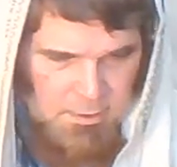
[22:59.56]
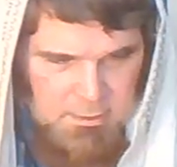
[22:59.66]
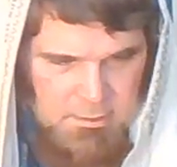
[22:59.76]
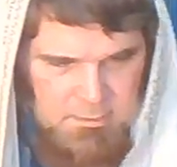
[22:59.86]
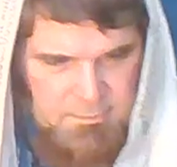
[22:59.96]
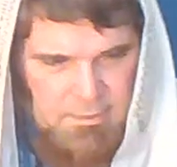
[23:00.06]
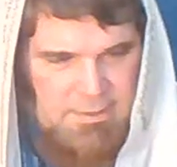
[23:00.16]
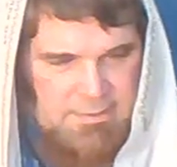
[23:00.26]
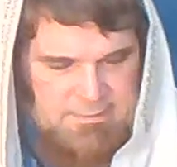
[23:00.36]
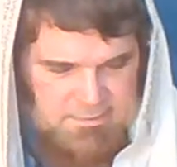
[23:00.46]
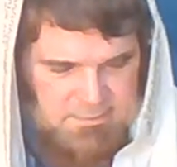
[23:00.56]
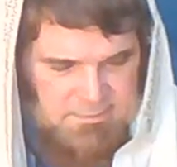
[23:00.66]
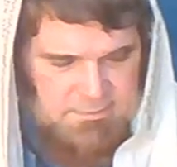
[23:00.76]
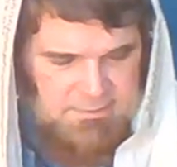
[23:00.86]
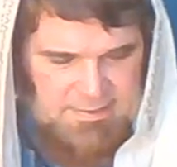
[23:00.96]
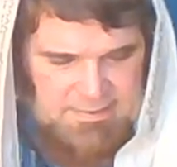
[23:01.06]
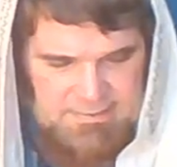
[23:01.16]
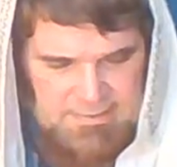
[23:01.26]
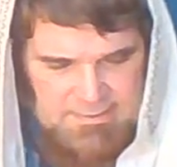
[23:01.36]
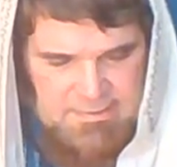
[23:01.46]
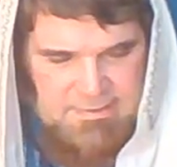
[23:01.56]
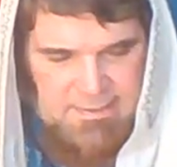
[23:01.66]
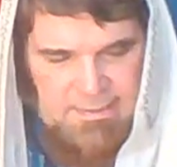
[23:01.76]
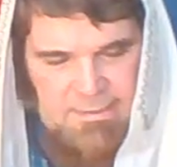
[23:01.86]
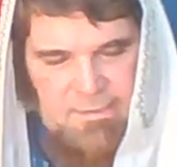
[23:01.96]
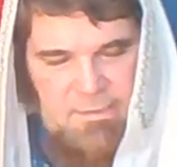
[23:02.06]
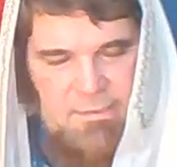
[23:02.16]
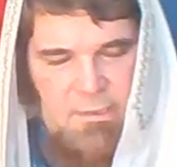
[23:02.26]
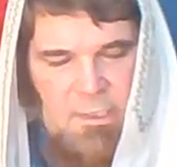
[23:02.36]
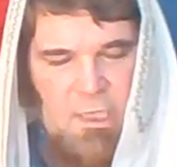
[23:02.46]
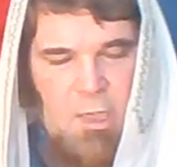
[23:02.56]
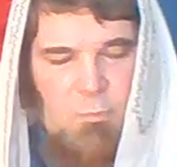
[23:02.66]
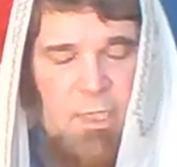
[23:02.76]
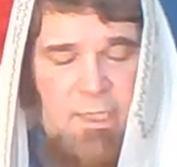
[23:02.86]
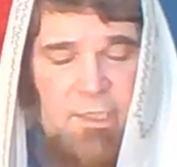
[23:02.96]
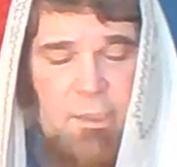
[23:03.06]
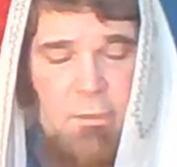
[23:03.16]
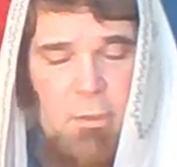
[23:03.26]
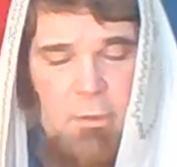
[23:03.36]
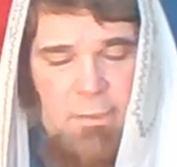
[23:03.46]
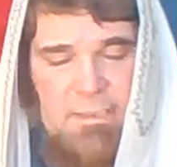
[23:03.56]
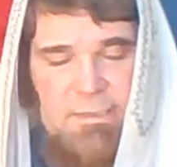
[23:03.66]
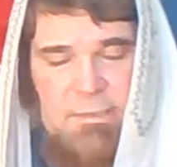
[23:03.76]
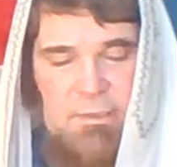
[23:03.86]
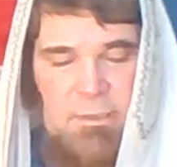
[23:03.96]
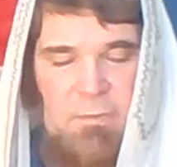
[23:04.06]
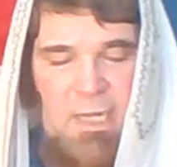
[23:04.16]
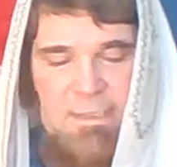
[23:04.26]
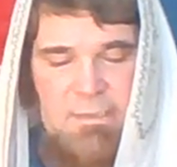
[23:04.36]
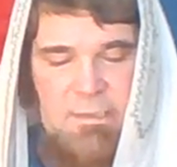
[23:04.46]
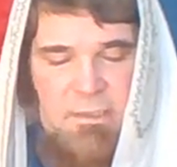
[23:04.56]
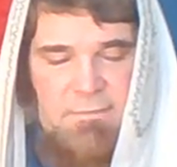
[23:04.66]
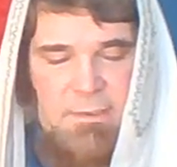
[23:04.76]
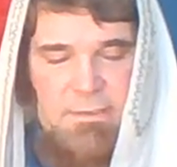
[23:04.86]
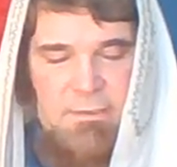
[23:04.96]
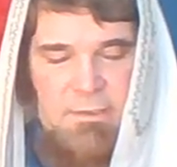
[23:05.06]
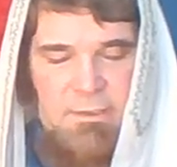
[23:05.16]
All right. And it says, But you, O Israel, my servant,